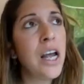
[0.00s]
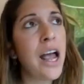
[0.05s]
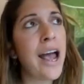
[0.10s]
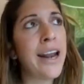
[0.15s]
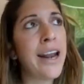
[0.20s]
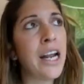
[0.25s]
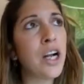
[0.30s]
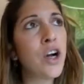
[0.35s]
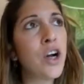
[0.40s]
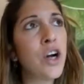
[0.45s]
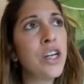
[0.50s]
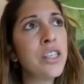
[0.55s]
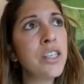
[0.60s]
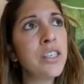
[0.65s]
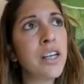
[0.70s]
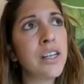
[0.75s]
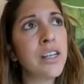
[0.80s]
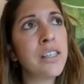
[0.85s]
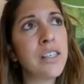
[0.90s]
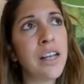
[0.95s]
and it
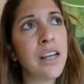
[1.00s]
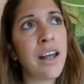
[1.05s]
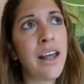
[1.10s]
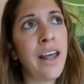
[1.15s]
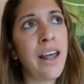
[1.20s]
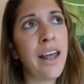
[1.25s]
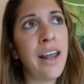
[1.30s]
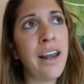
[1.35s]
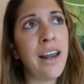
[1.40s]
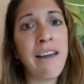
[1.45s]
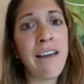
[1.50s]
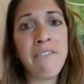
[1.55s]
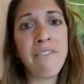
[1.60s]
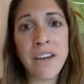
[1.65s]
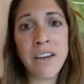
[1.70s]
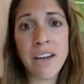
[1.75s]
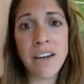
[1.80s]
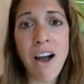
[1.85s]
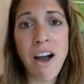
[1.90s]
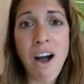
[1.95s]
cost us
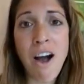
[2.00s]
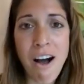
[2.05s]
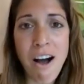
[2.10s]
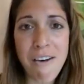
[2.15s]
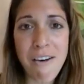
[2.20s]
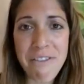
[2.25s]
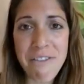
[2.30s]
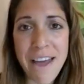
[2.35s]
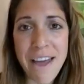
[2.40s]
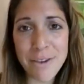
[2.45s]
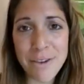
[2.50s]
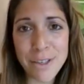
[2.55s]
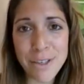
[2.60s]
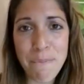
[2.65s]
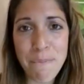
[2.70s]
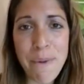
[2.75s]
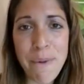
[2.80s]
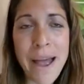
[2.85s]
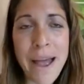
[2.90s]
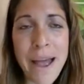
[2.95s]

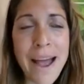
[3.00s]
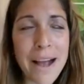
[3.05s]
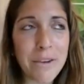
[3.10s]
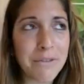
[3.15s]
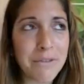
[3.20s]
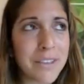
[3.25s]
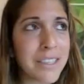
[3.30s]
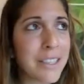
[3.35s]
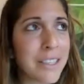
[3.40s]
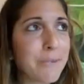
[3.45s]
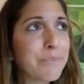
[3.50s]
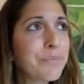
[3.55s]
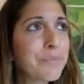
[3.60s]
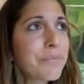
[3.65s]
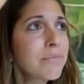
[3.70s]
£11,500.